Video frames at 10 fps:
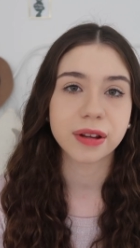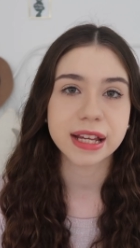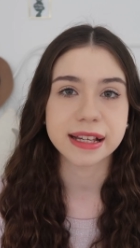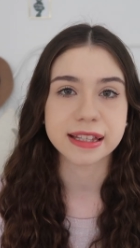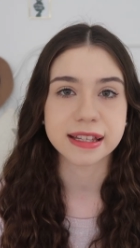
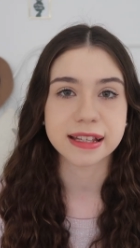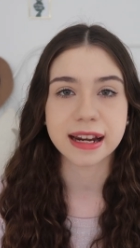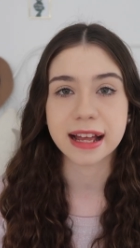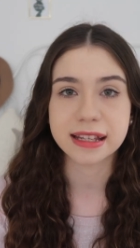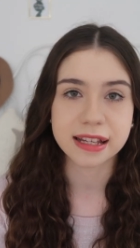only
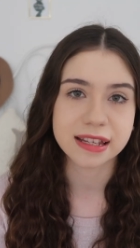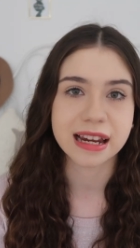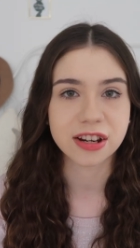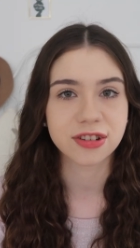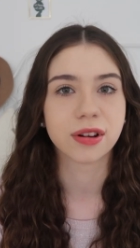existed at the
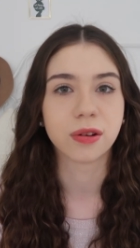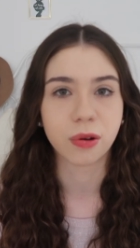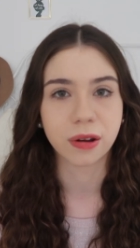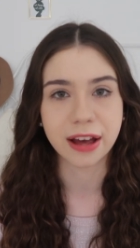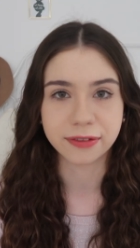international
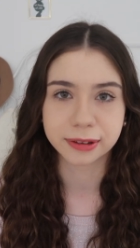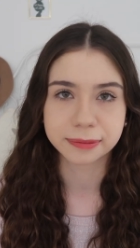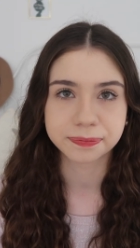law level.